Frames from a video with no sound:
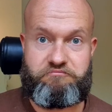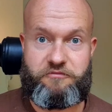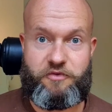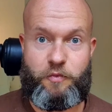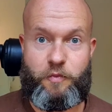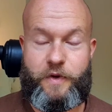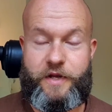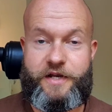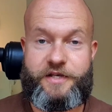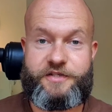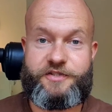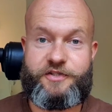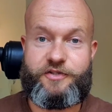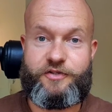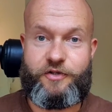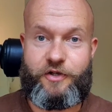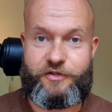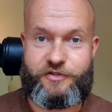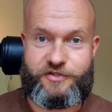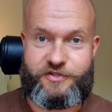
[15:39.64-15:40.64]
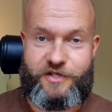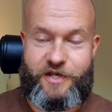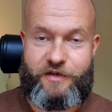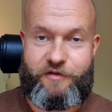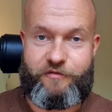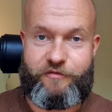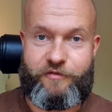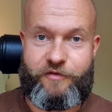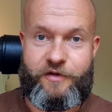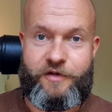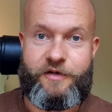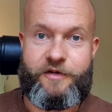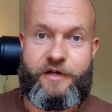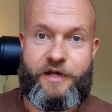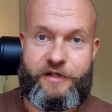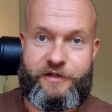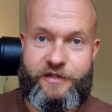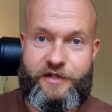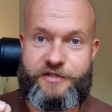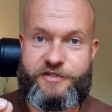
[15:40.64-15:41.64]
When is it not safe?
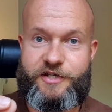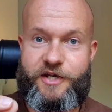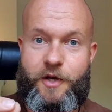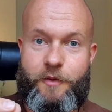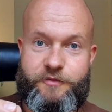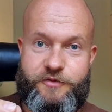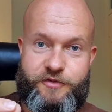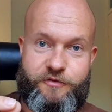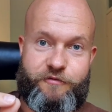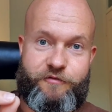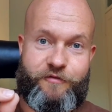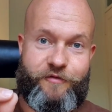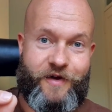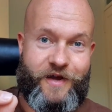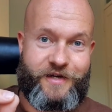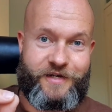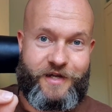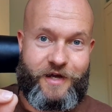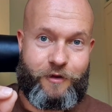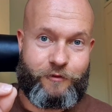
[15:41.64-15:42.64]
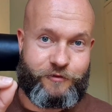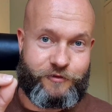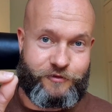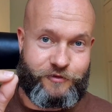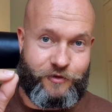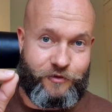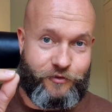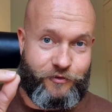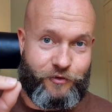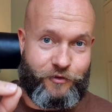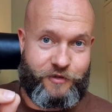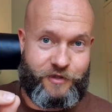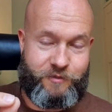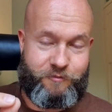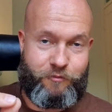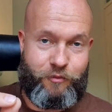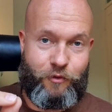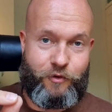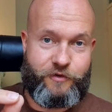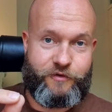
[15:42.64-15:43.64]
And this helps you find out the
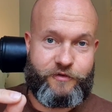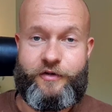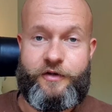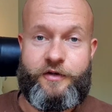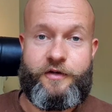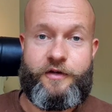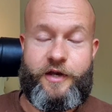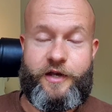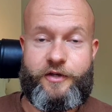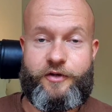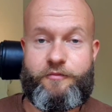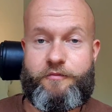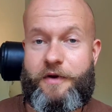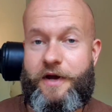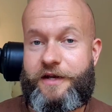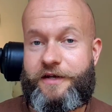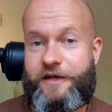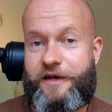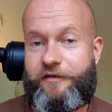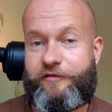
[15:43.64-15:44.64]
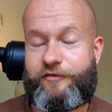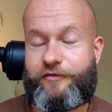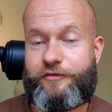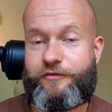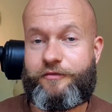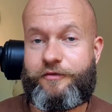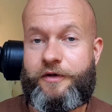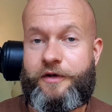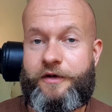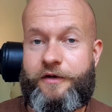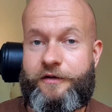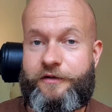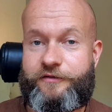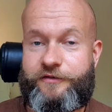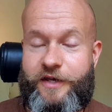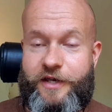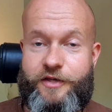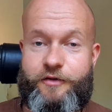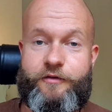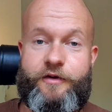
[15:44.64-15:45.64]
turning point. And you might have to
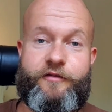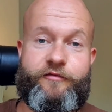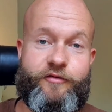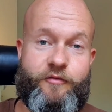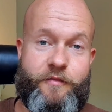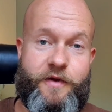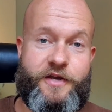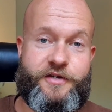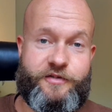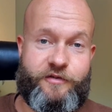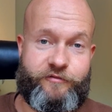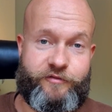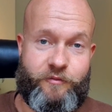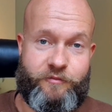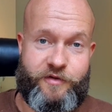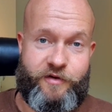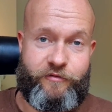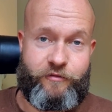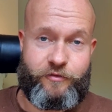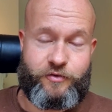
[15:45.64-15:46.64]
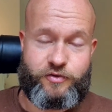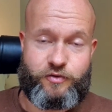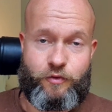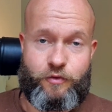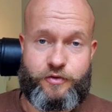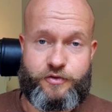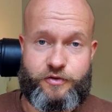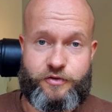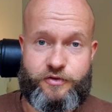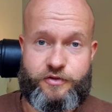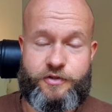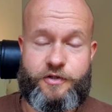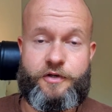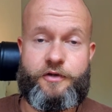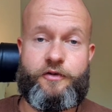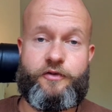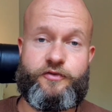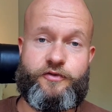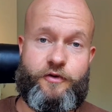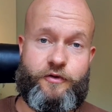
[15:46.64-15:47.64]
take your information from different sources.
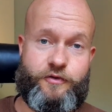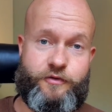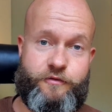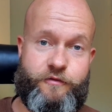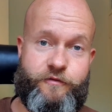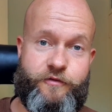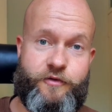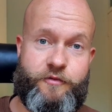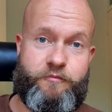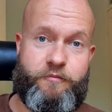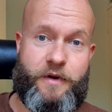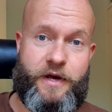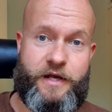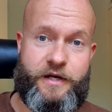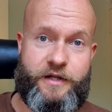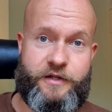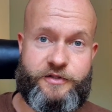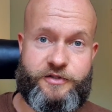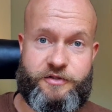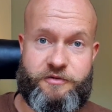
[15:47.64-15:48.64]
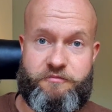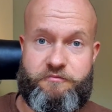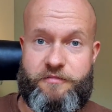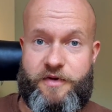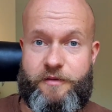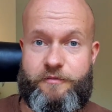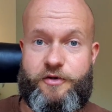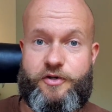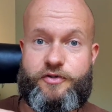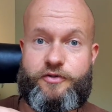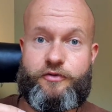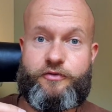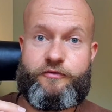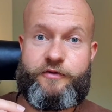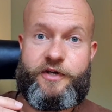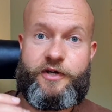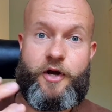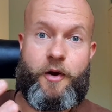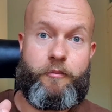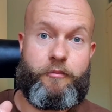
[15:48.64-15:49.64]
Talk to a few pilots, maybe you should
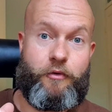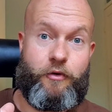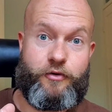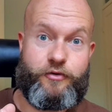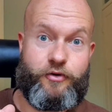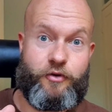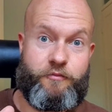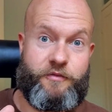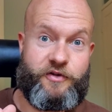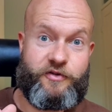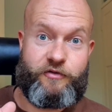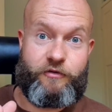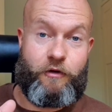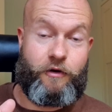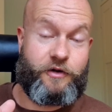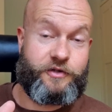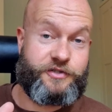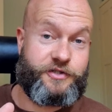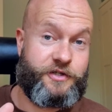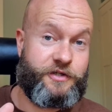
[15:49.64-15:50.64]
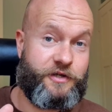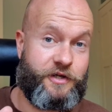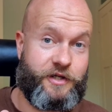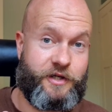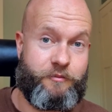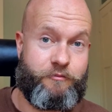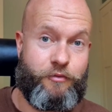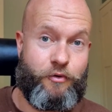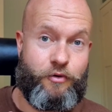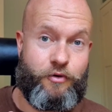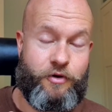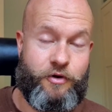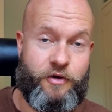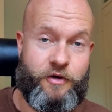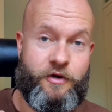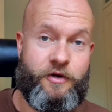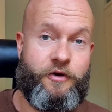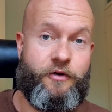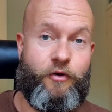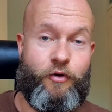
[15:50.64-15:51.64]
read up on your meteorology in a book,
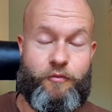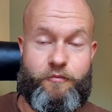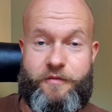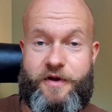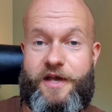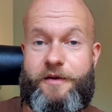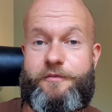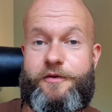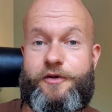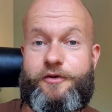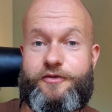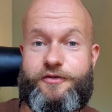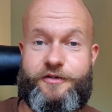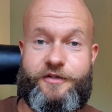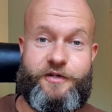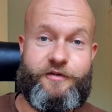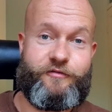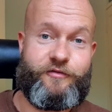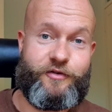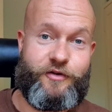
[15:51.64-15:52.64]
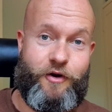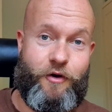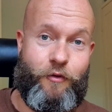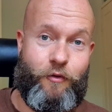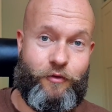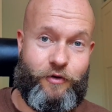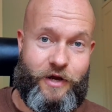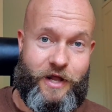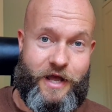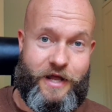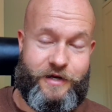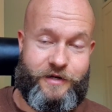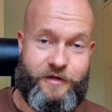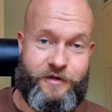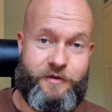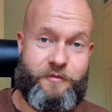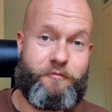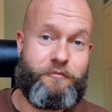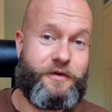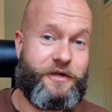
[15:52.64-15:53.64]
or maybe you should even go online.
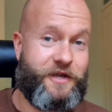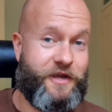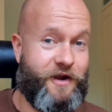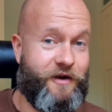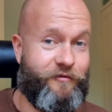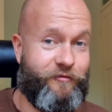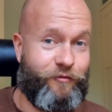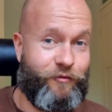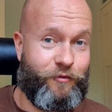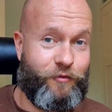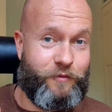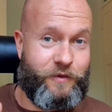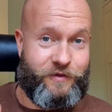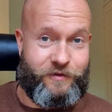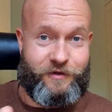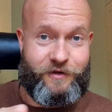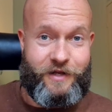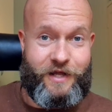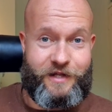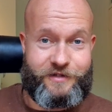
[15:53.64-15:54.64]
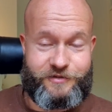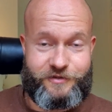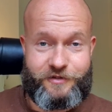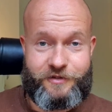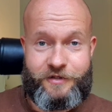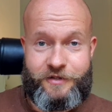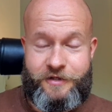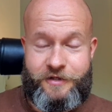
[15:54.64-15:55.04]
Be careful with the latter,